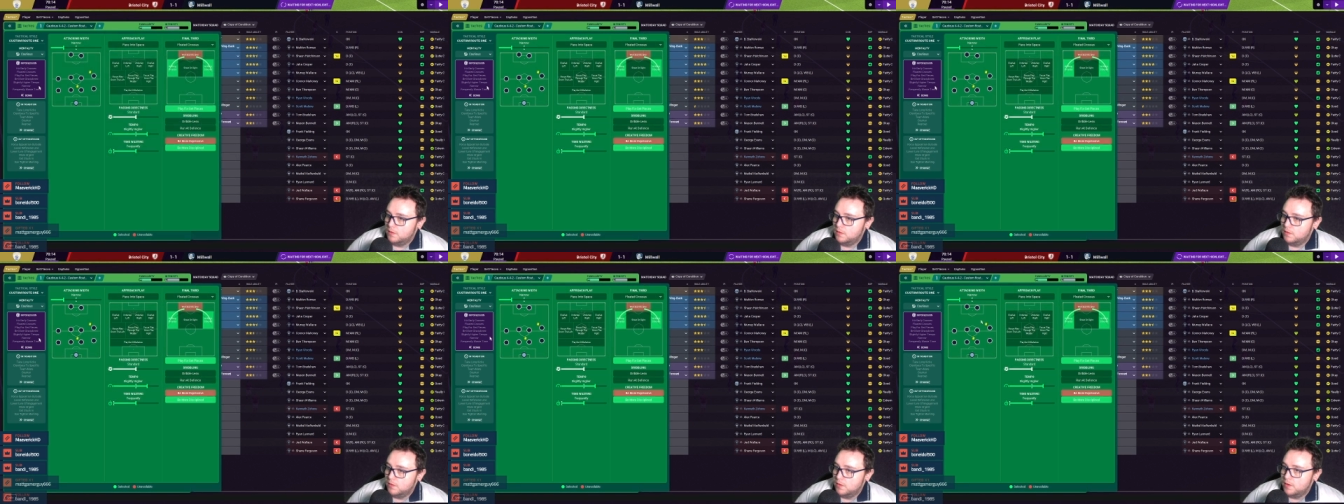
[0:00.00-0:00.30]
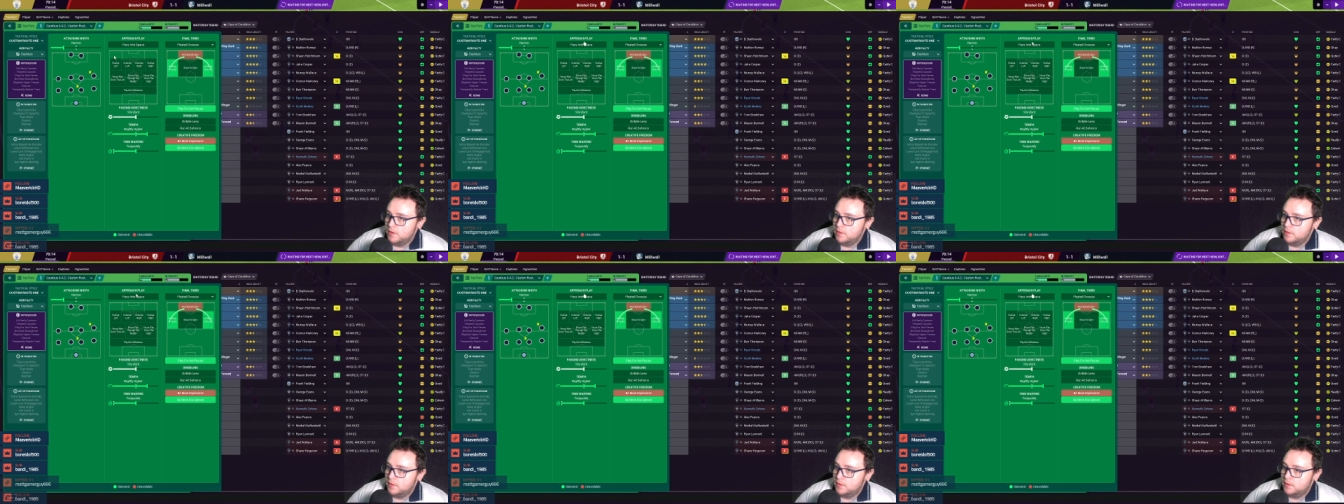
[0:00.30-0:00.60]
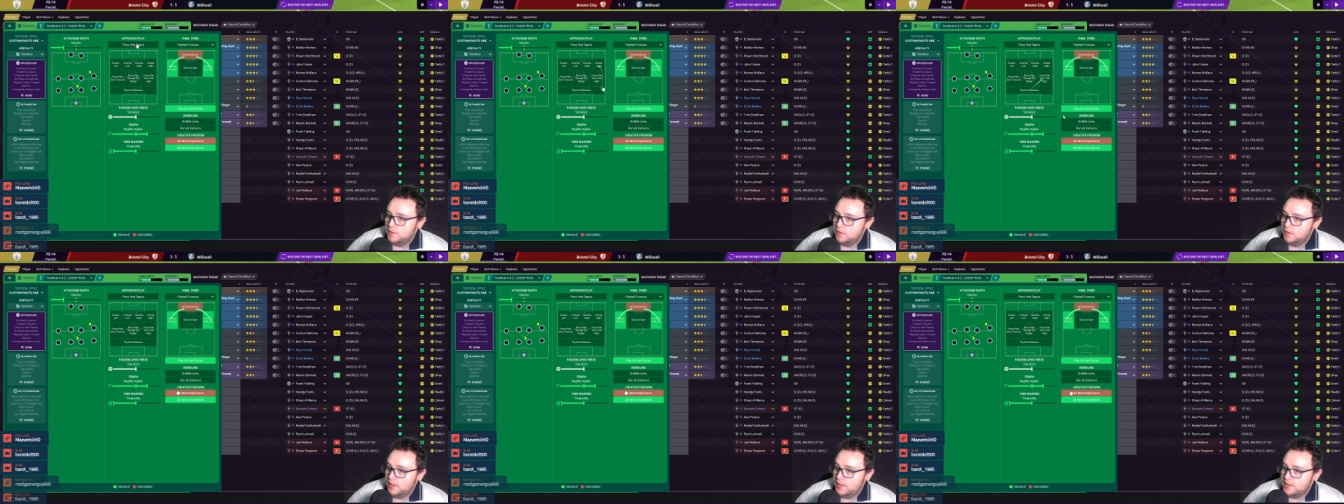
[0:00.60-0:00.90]
Right,
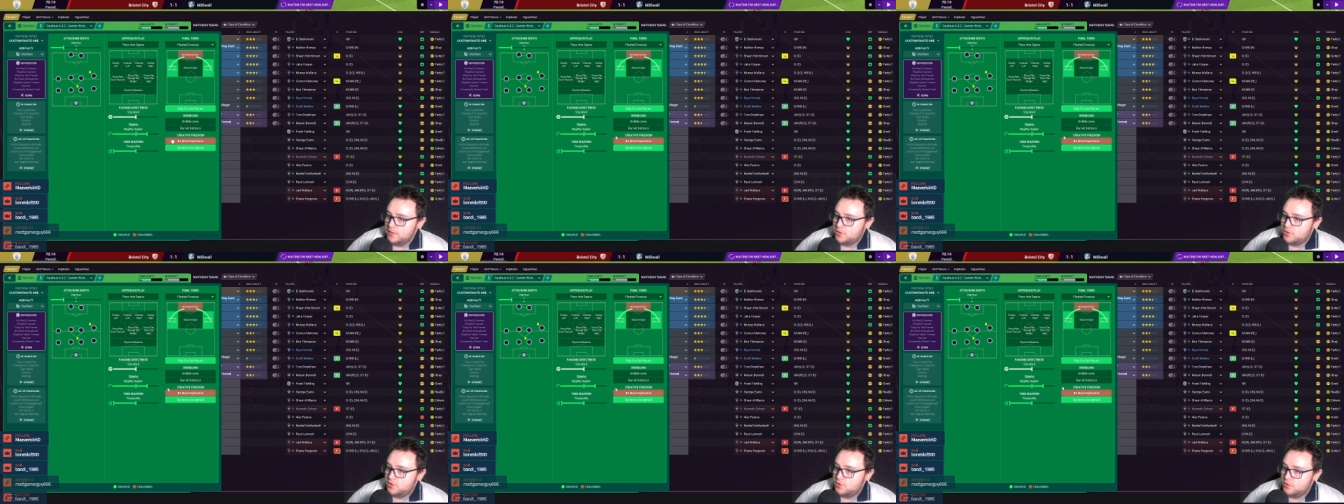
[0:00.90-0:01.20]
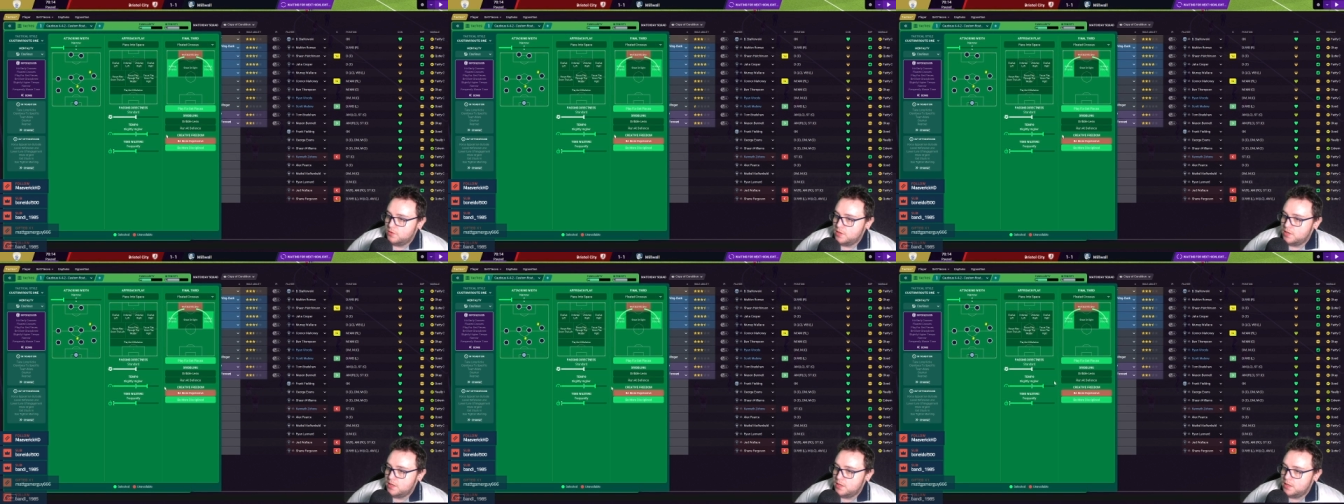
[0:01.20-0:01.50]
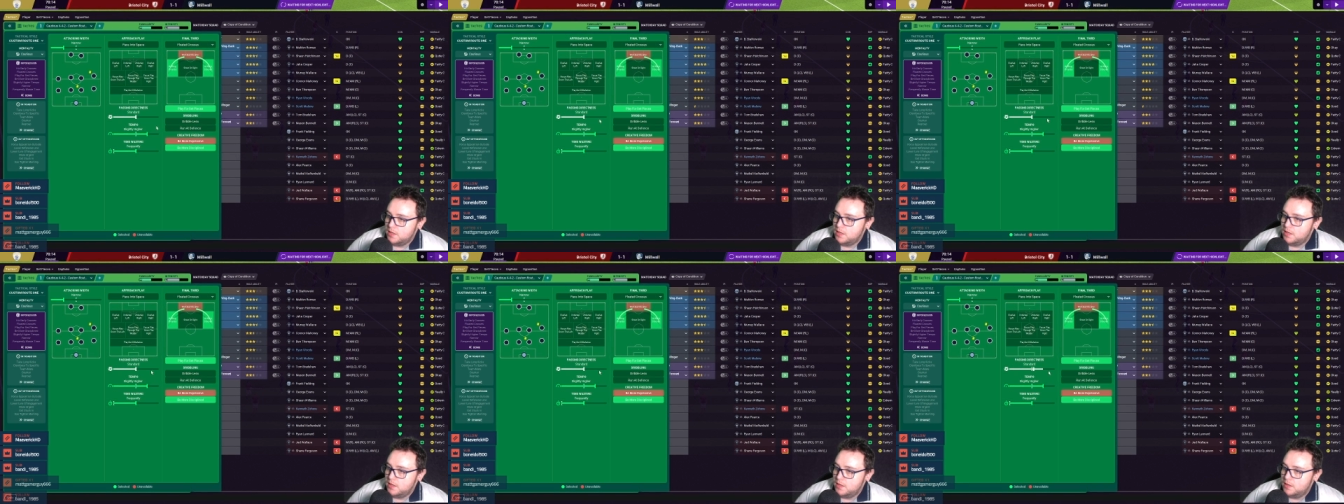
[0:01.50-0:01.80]
let's
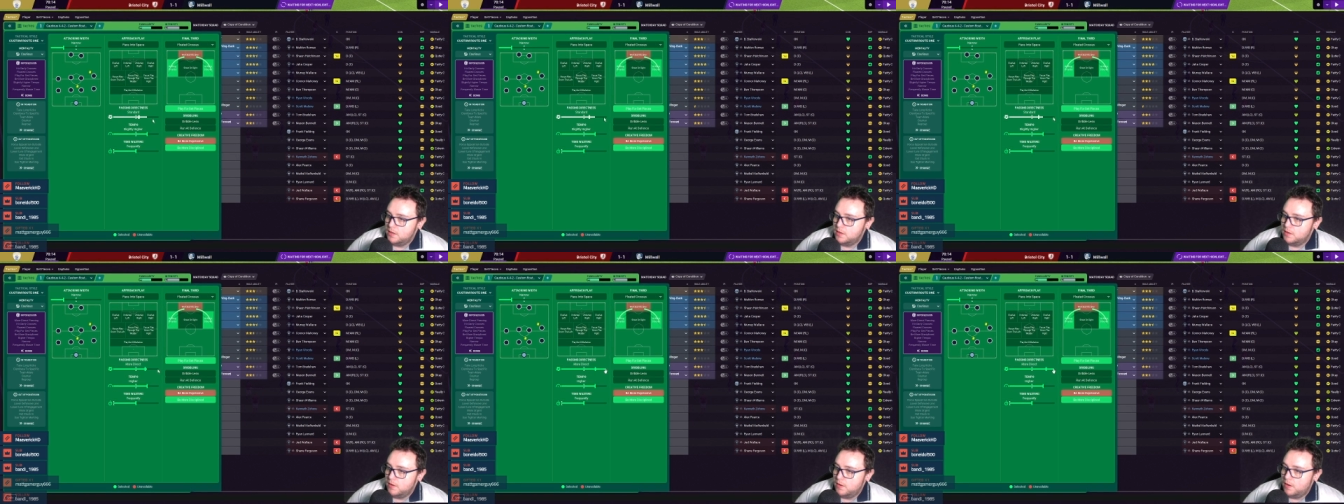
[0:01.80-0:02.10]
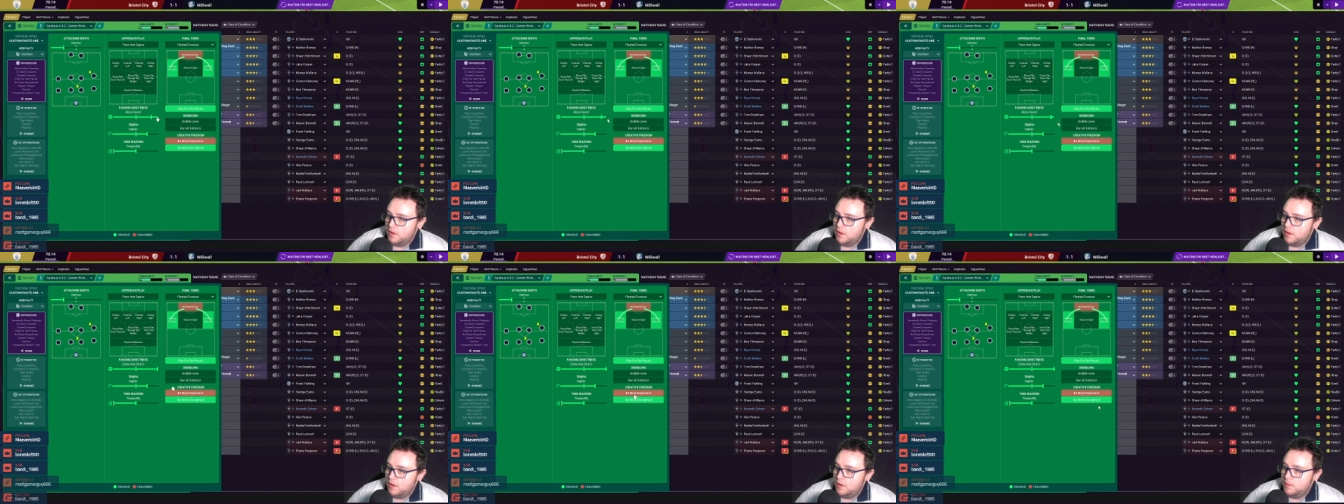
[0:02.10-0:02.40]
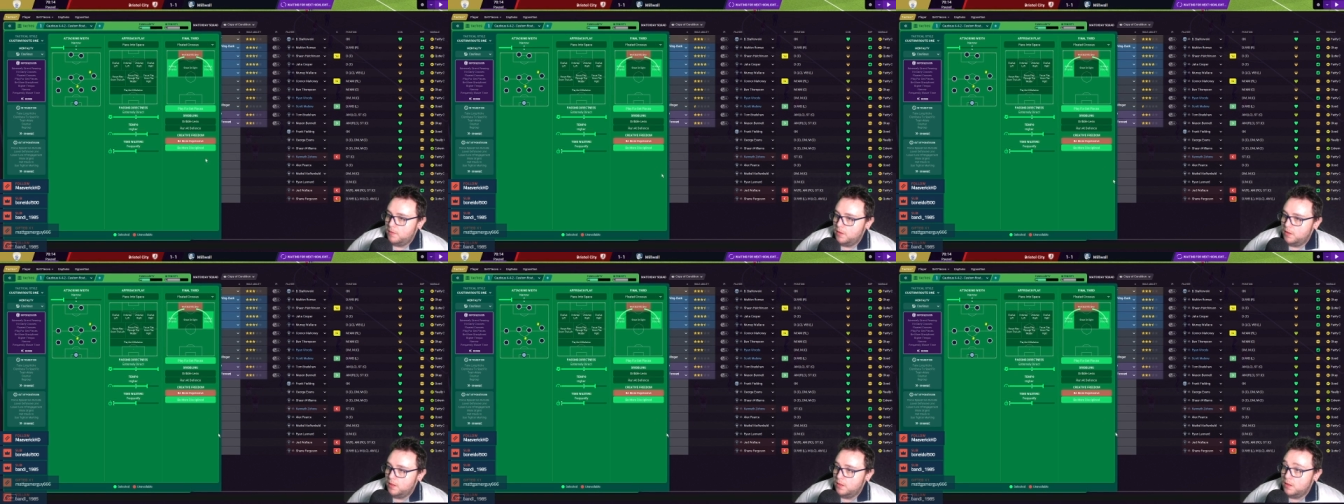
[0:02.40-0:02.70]
try
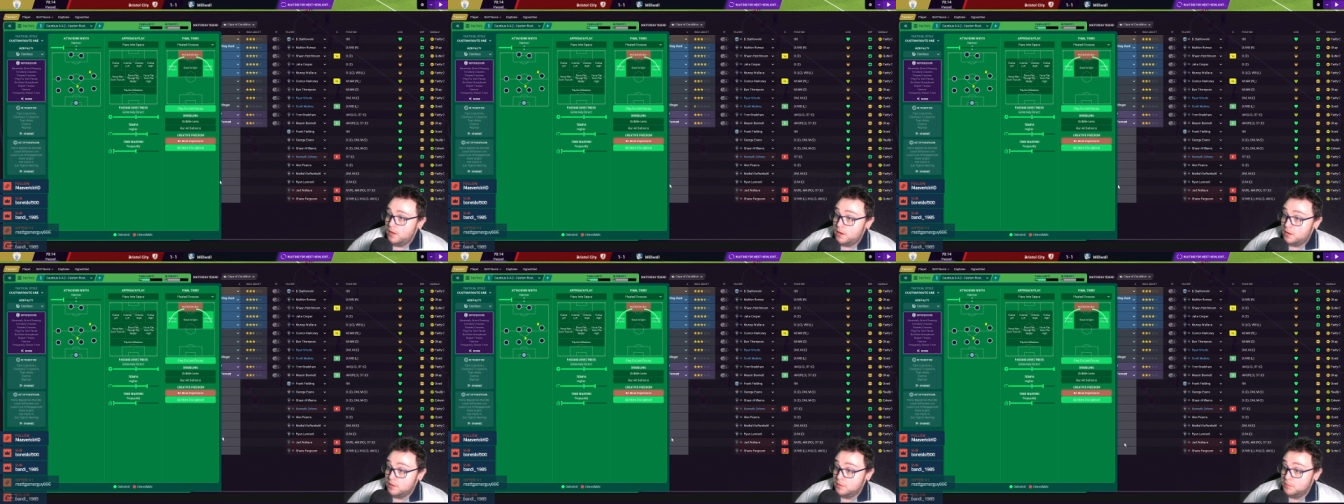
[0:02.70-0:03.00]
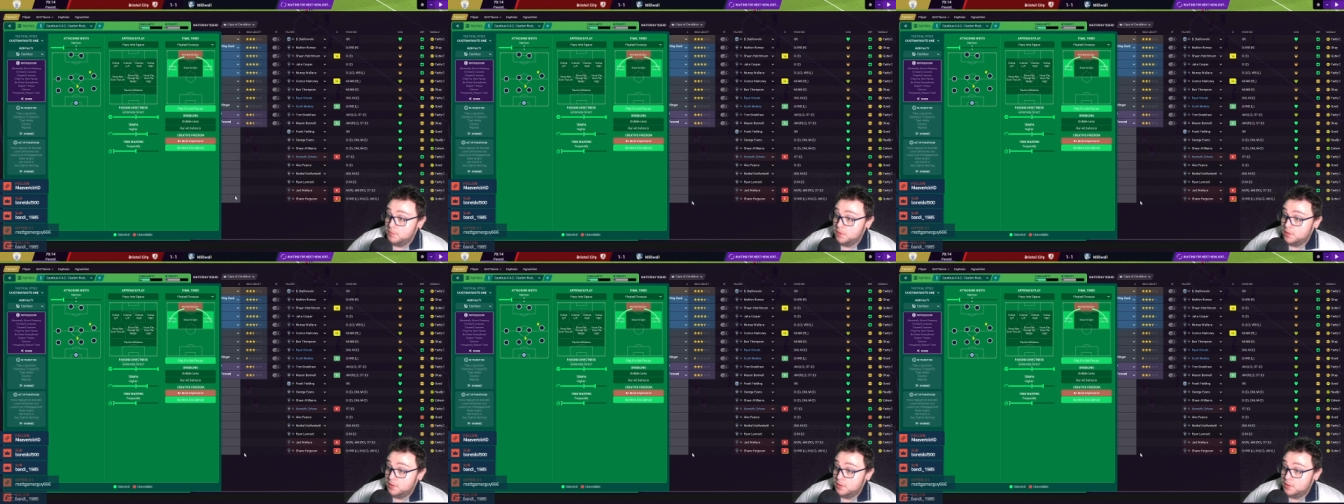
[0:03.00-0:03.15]
long